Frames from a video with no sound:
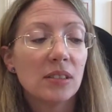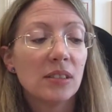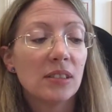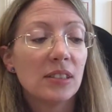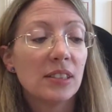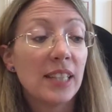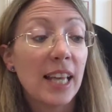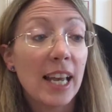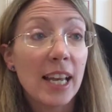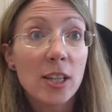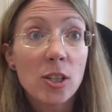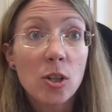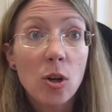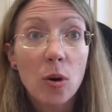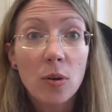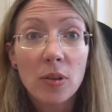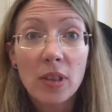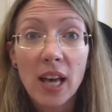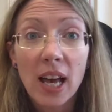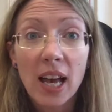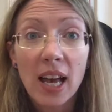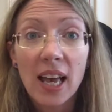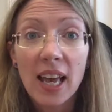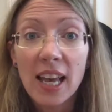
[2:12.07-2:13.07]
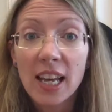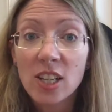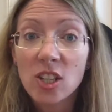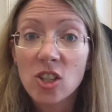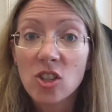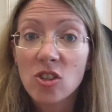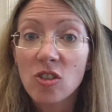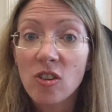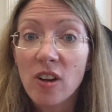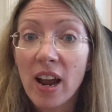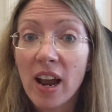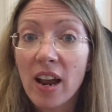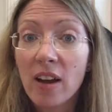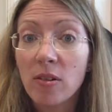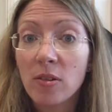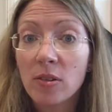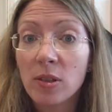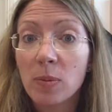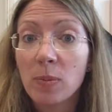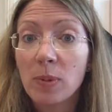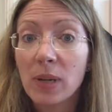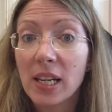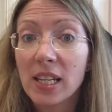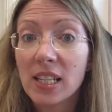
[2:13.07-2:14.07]
They had got that extra hour on
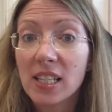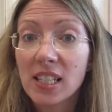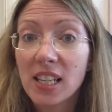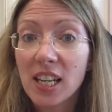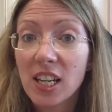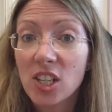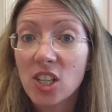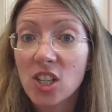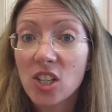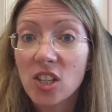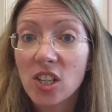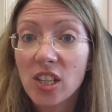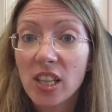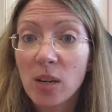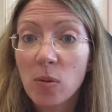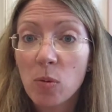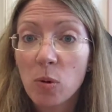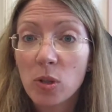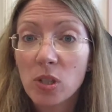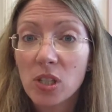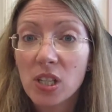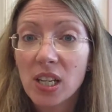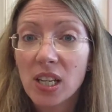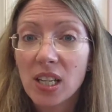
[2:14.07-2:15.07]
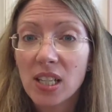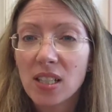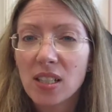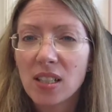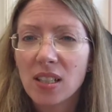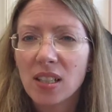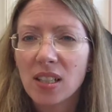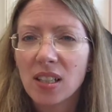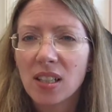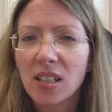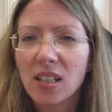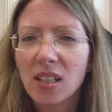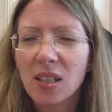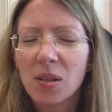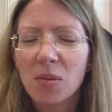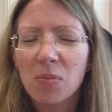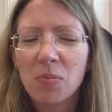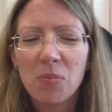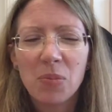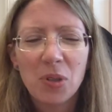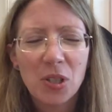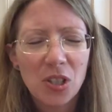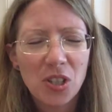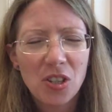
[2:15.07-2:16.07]
the PlayStation that they wanted,
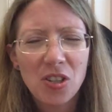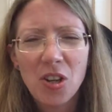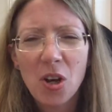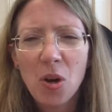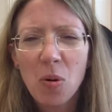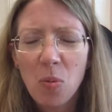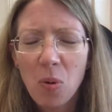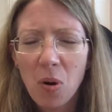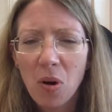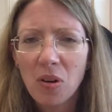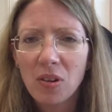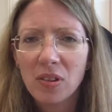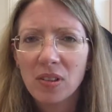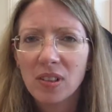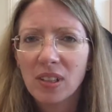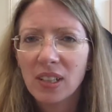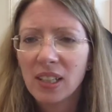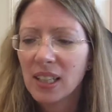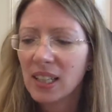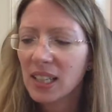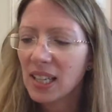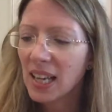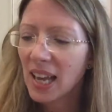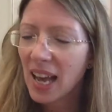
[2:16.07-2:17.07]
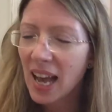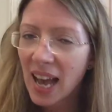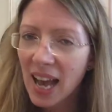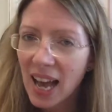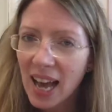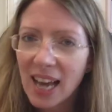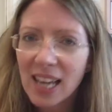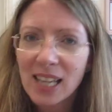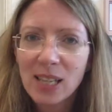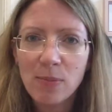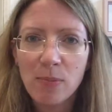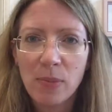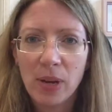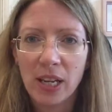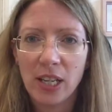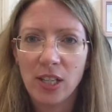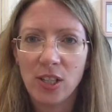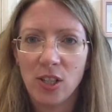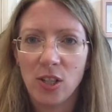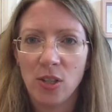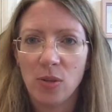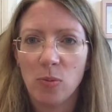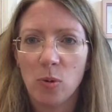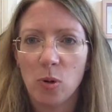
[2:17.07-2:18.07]
but you know what? It had
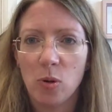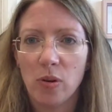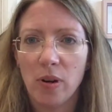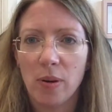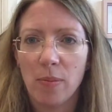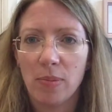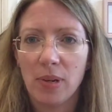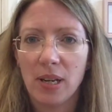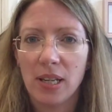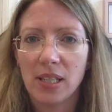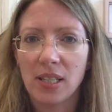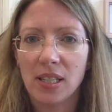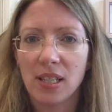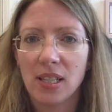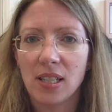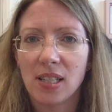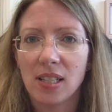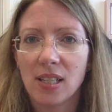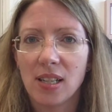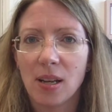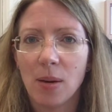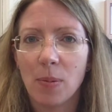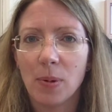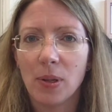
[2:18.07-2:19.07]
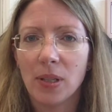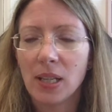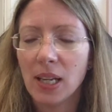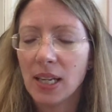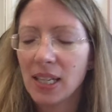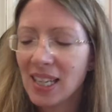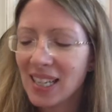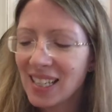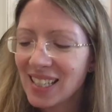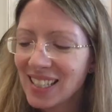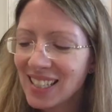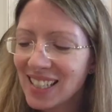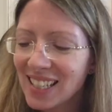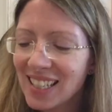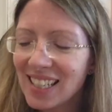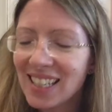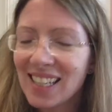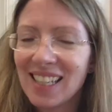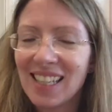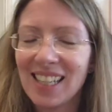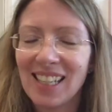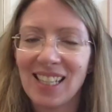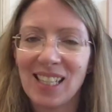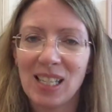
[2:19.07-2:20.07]
made you more unpleasant and stubborn, and it did
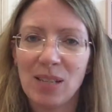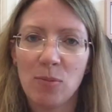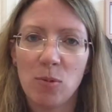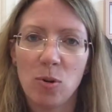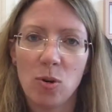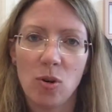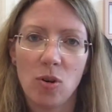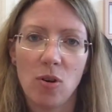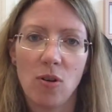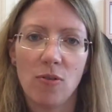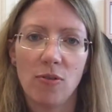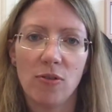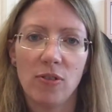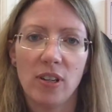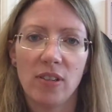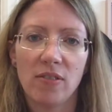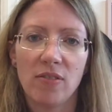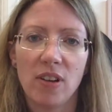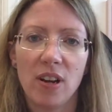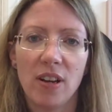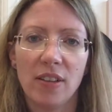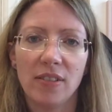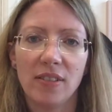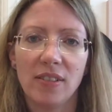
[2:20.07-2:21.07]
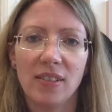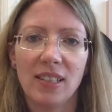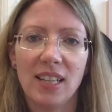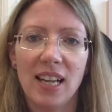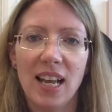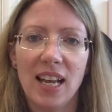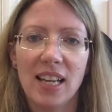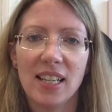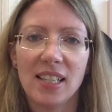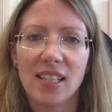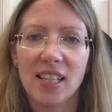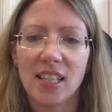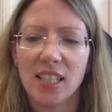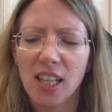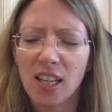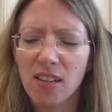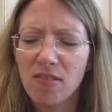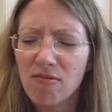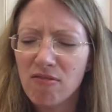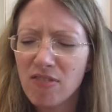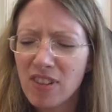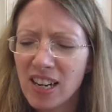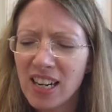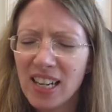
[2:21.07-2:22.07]
lead to more conflict rather than less, and I
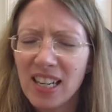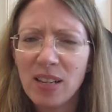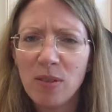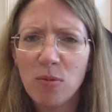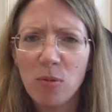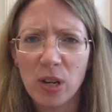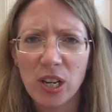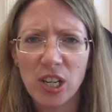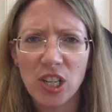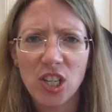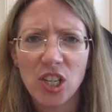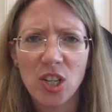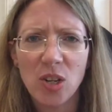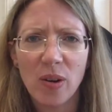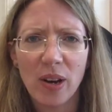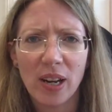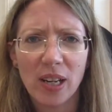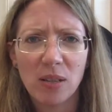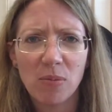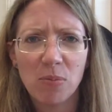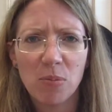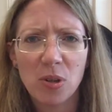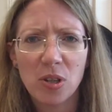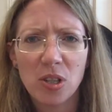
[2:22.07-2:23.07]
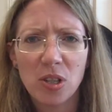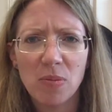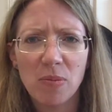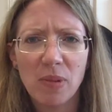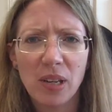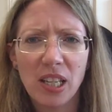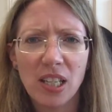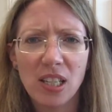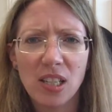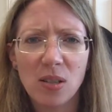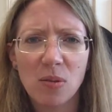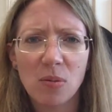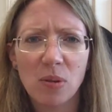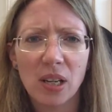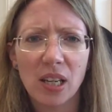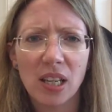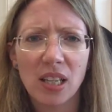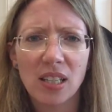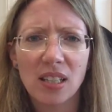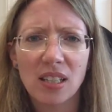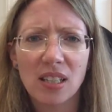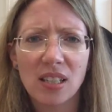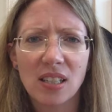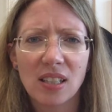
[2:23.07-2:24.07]
really wish you hadn't pushed me into
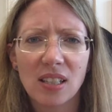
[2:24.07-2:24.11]
it.